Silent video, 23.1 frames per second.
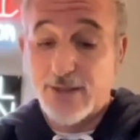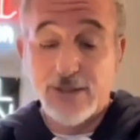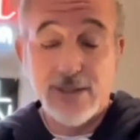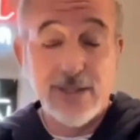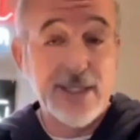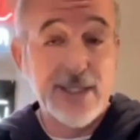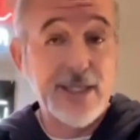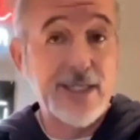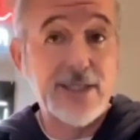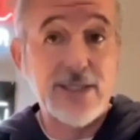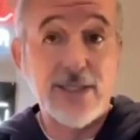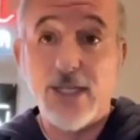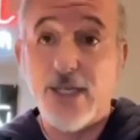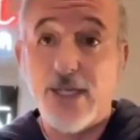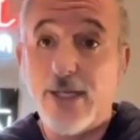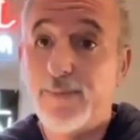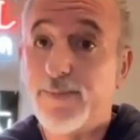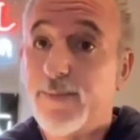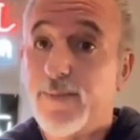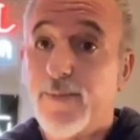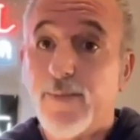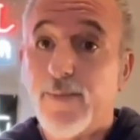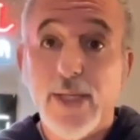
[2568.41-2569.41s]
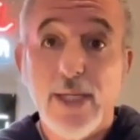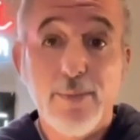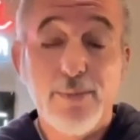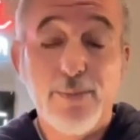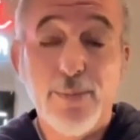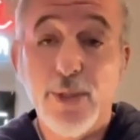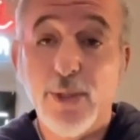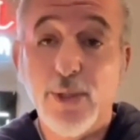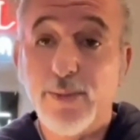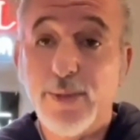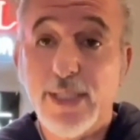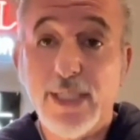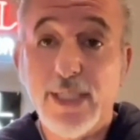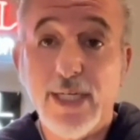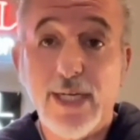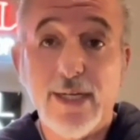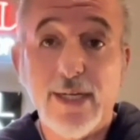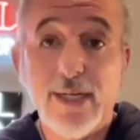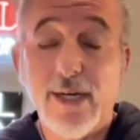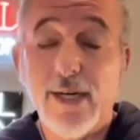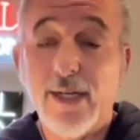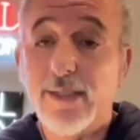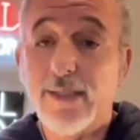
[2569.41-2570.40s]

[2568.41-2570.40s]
Because like I said, boom, you got